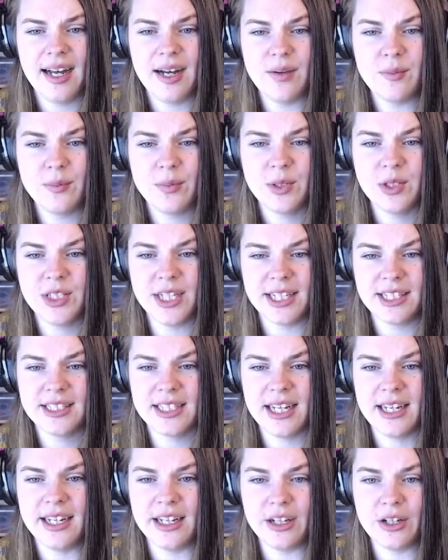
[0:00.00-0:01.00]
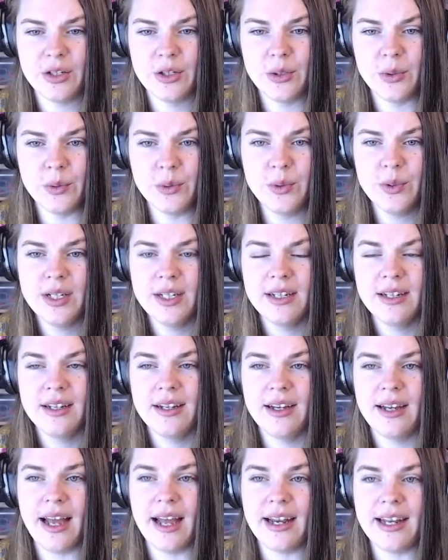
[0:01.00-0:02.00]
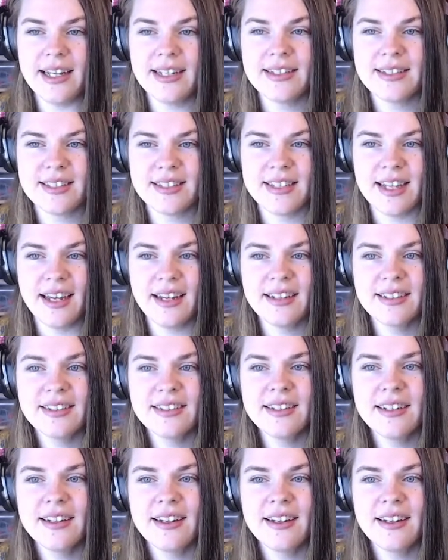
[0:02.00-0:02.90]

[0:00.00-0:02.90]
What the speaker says: project and include and intersect,